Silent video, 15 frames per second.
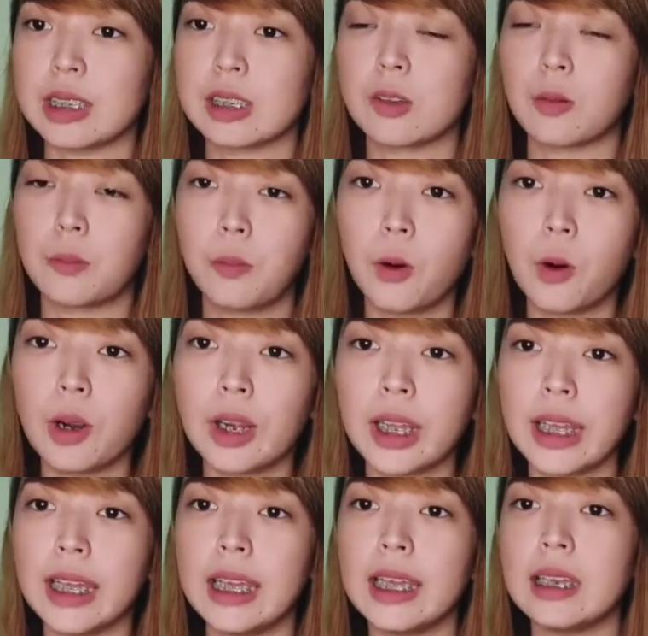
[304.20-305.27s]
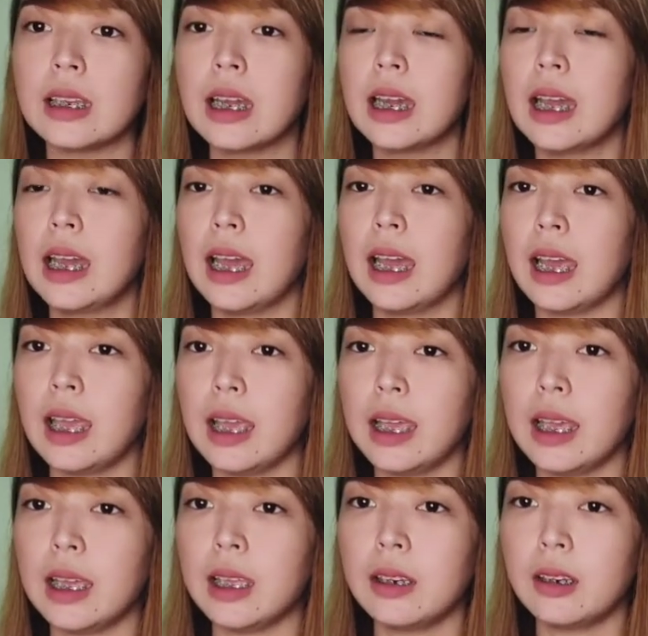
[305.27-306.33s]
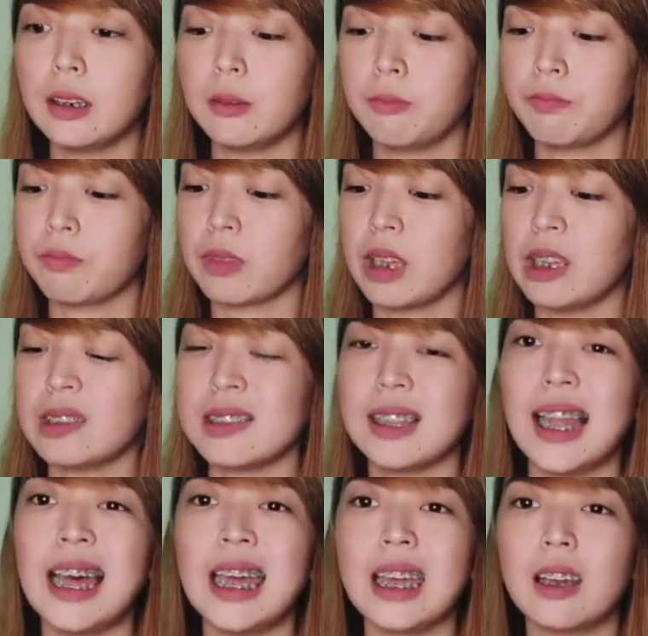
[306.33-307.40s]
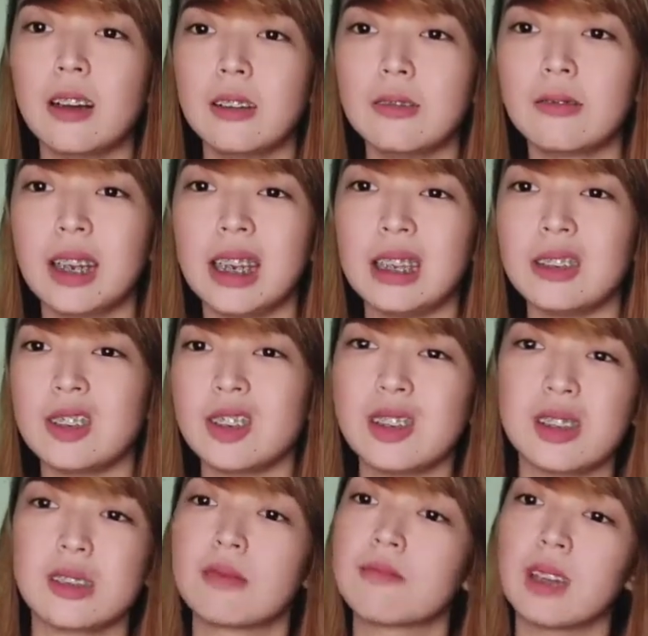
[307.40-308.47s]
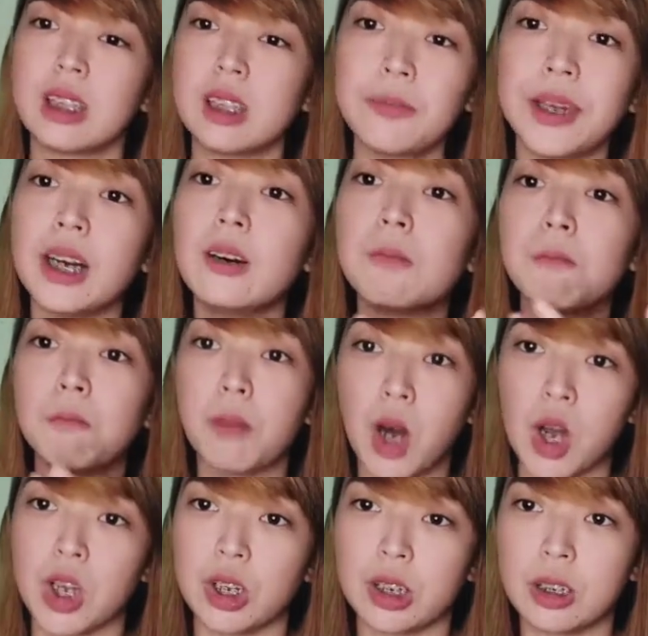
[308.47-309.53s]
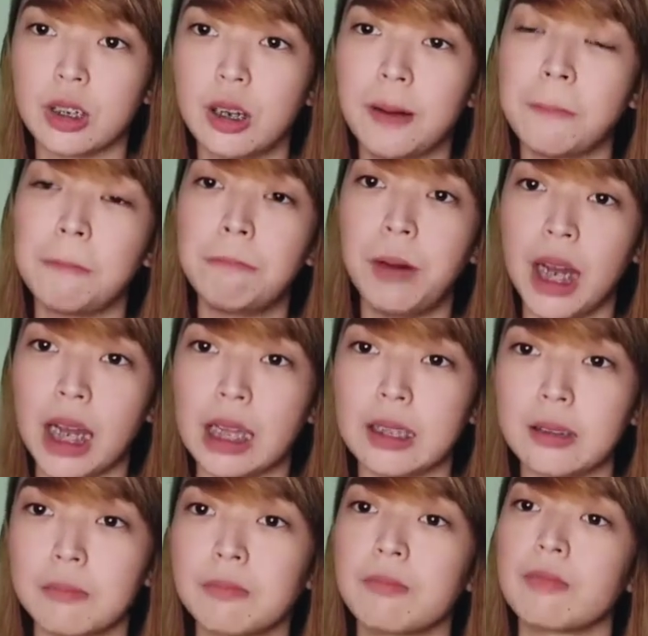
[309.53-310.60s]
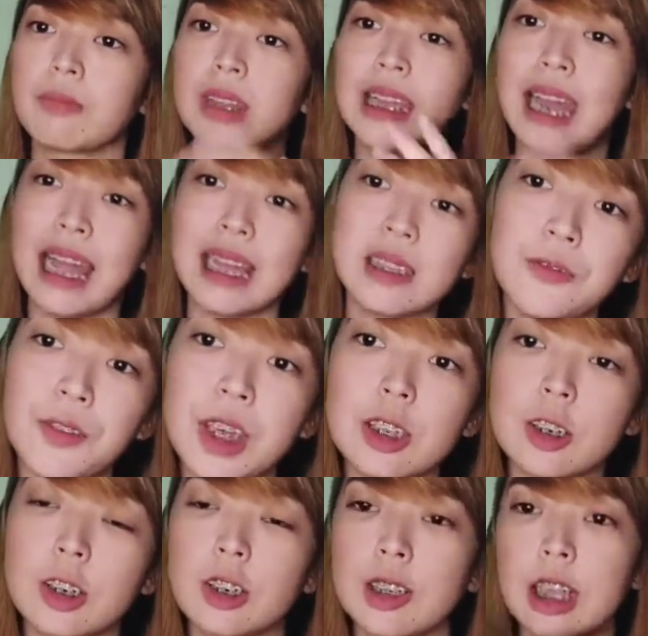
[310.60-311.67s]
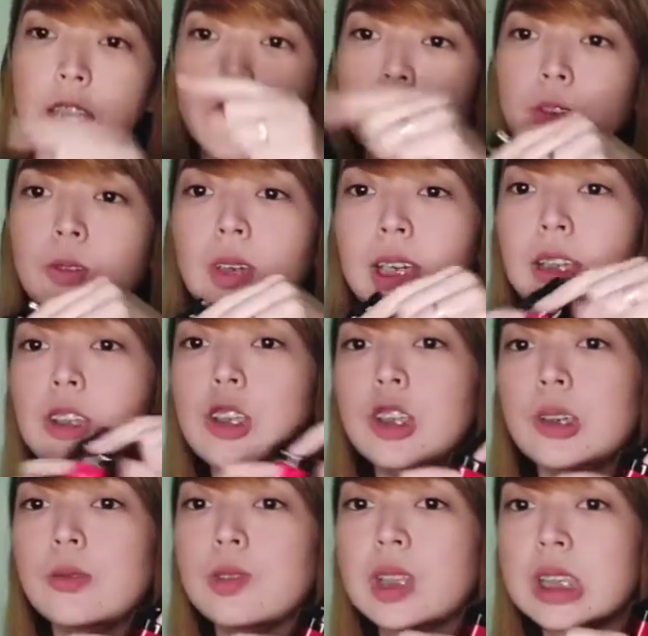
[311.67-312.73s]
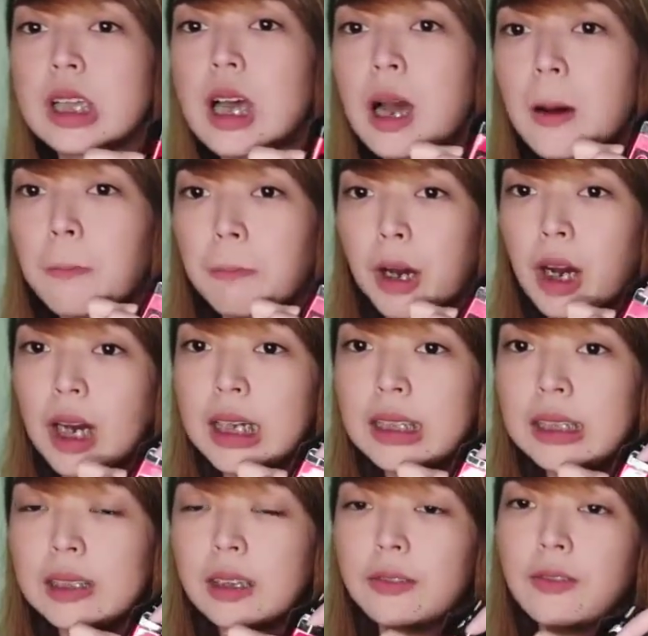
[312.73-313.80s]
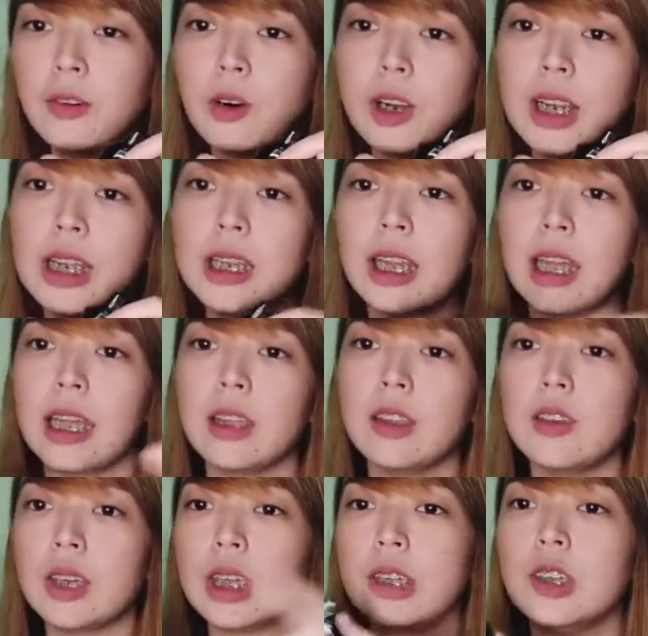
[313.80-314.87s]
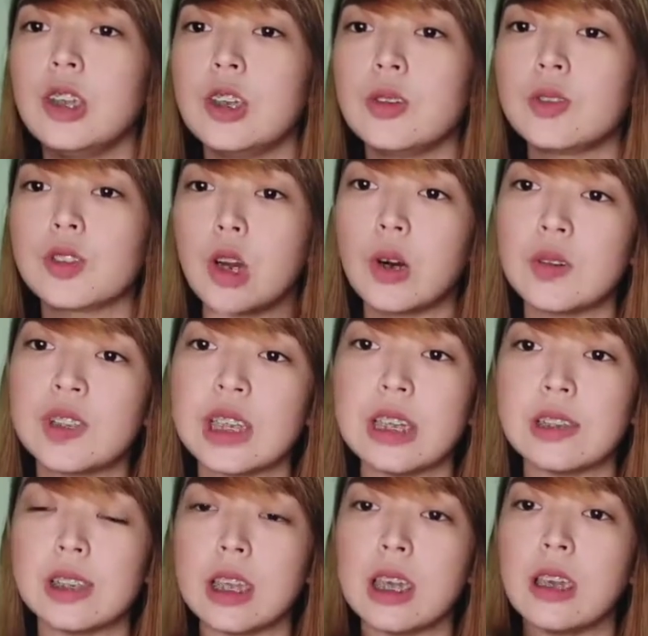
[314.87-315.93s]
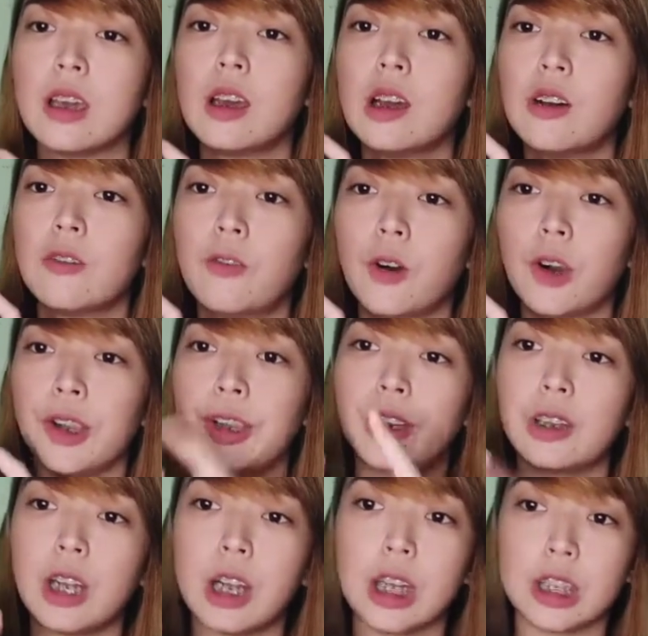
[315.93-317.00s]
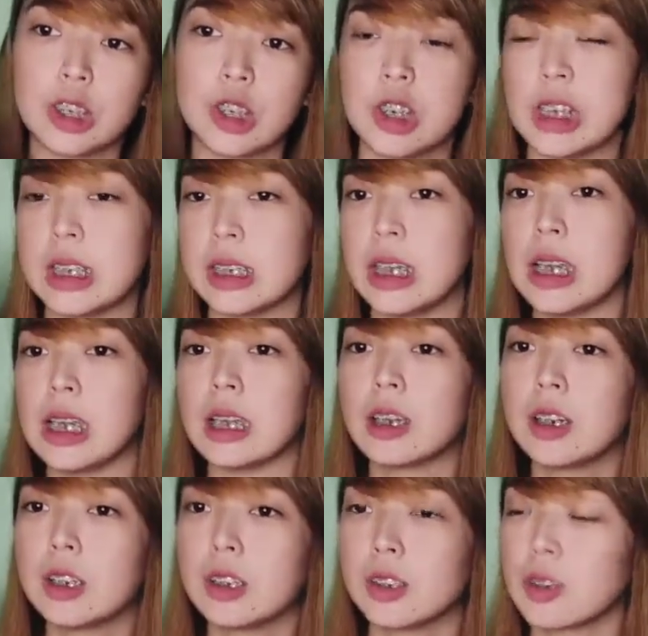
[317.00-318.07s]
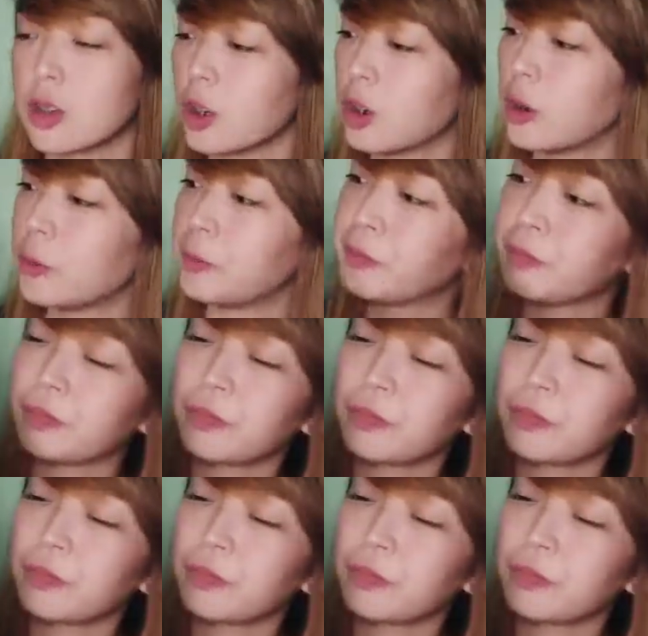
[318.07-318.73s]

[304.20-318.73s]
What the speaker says: supporting it, and it's like already just a typical mod. But It has a feature that you can use pod for it, and you can use OCC for your Nugget GT. So